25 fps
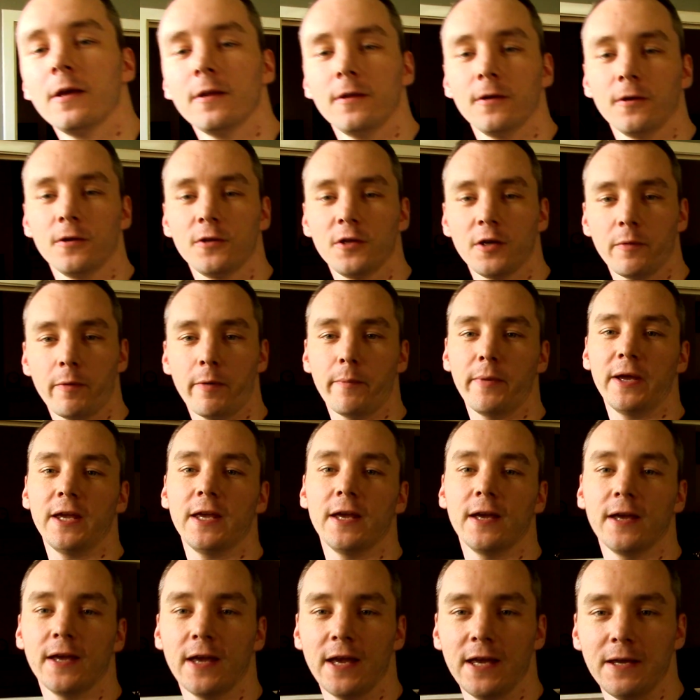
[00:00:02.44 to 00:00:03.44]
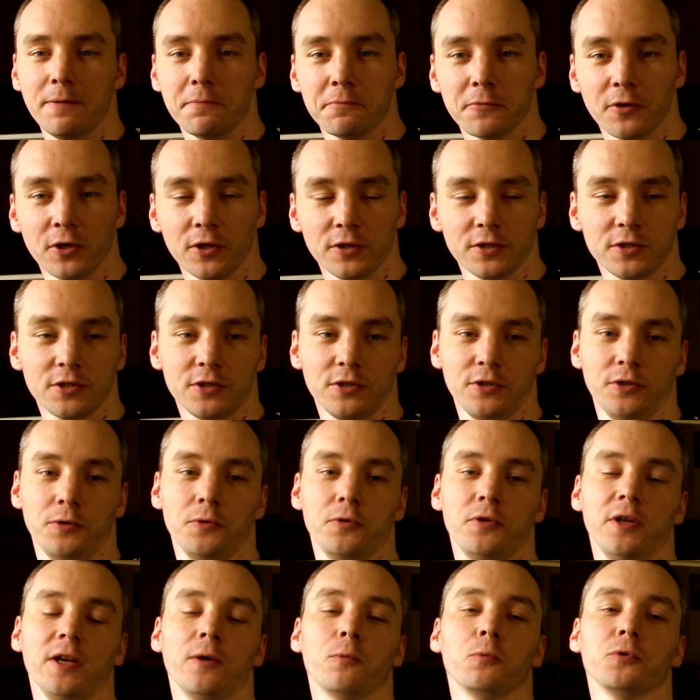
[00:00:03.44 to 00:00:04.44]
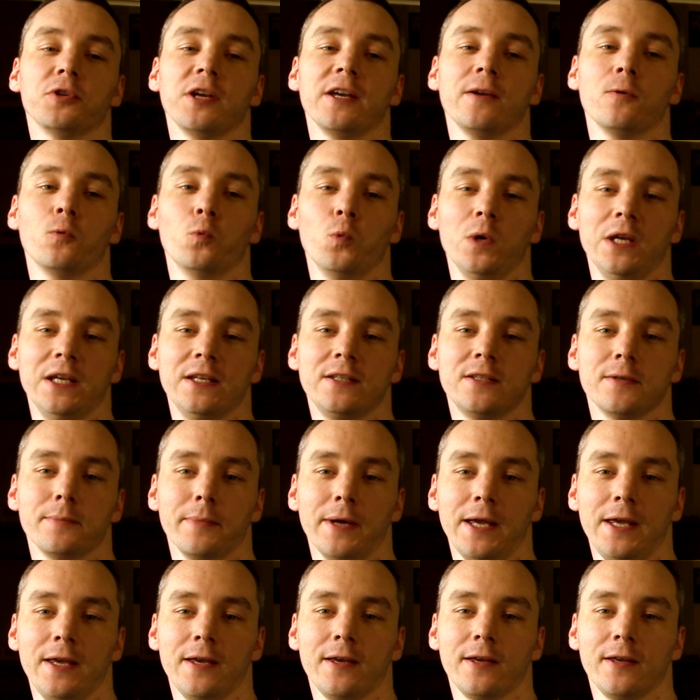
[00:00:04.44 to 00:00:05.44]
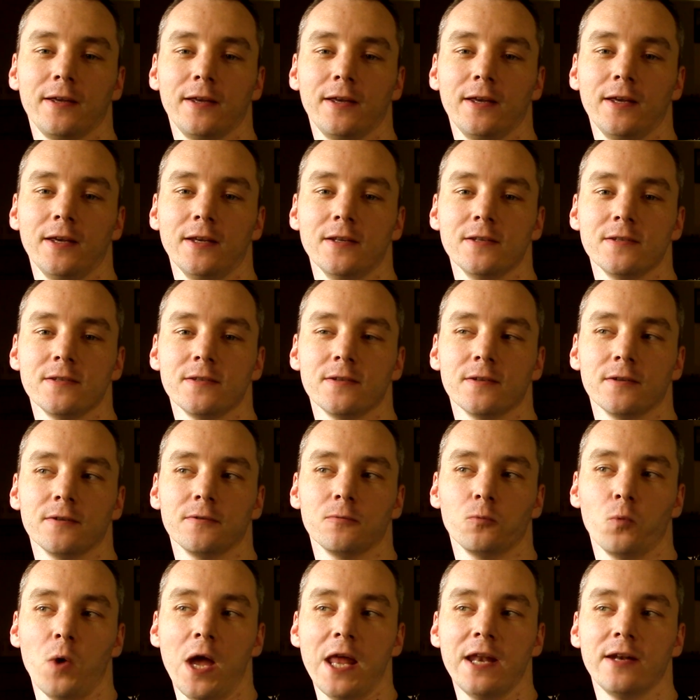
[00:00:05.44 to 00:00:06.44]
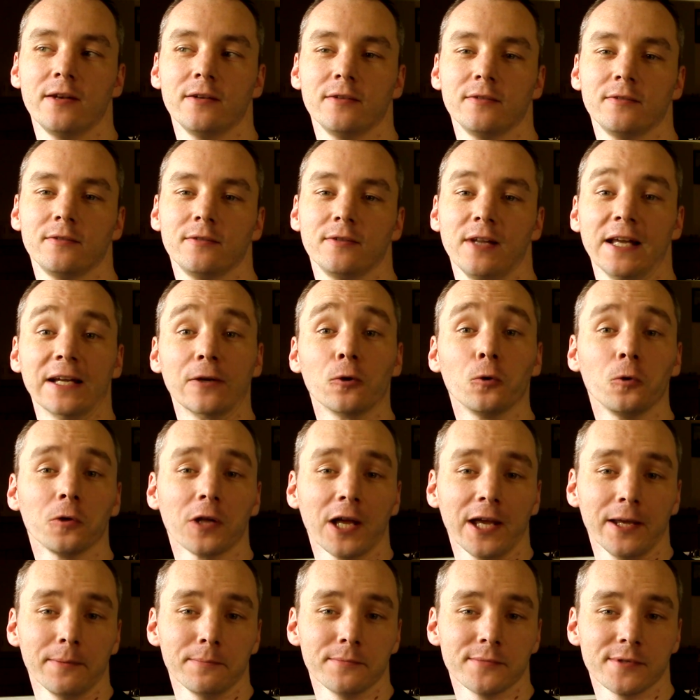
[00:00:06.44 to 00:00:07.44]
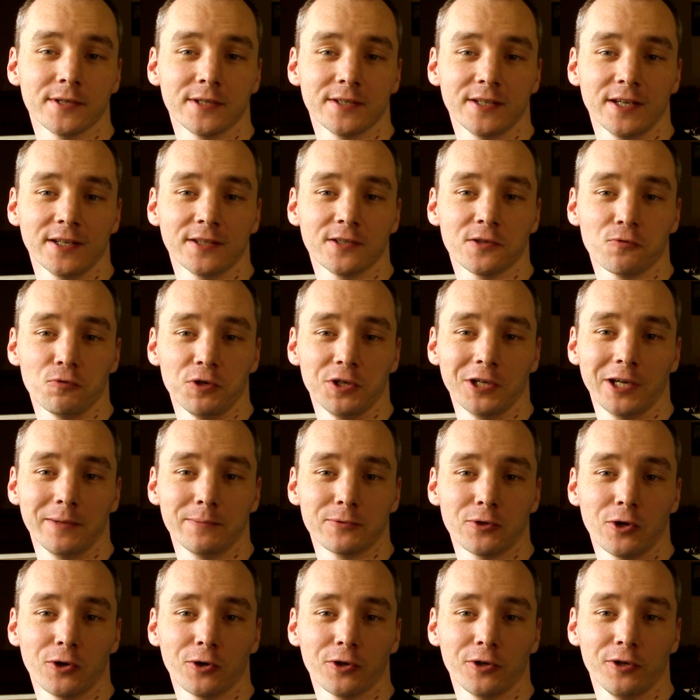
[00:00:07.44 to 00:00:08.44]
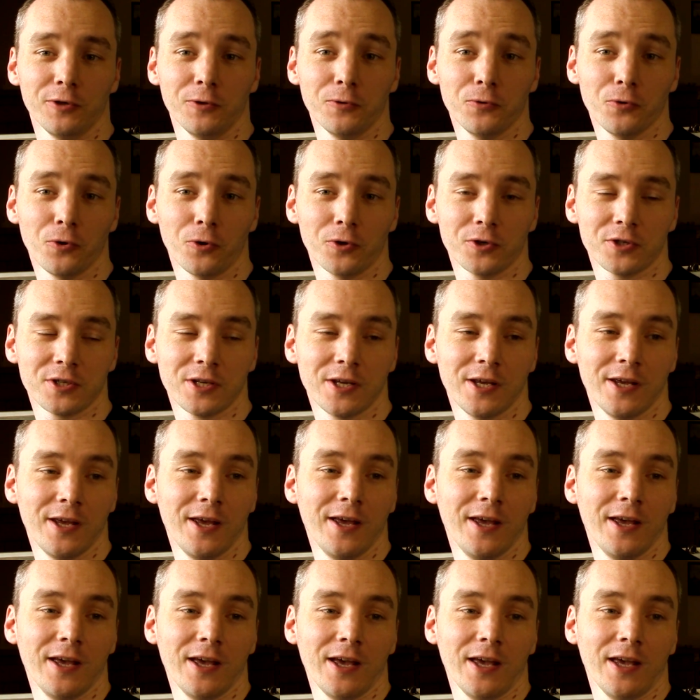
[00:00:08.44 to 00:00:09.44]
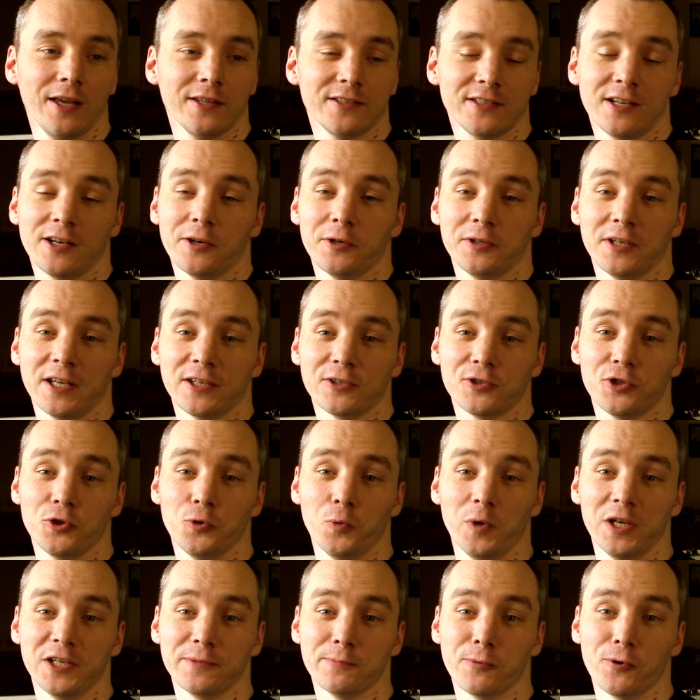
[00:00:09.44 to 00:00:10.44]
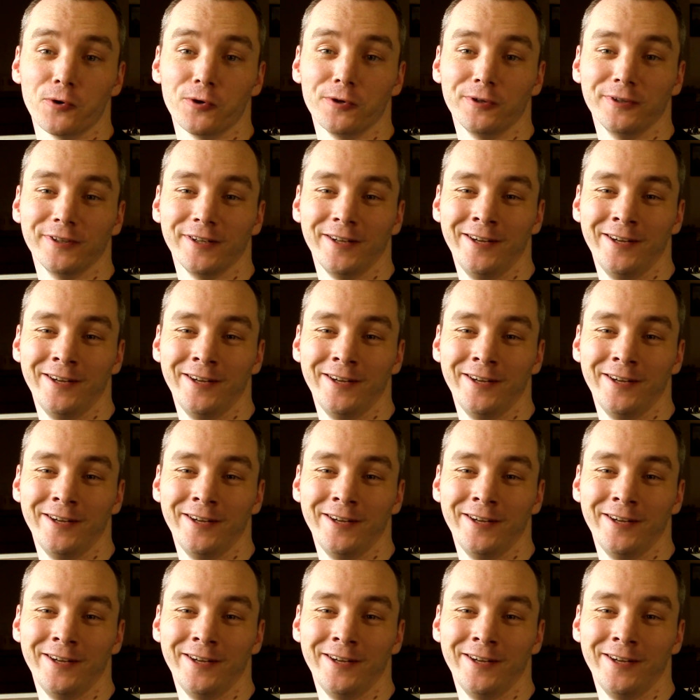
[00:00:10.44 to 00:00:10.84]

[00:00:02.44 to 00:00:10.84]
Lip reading: The good thing about making a game that you think will take a week to make is that when, like all games, it takes 3 times longer than you thought, it still only takes 2 weeks more.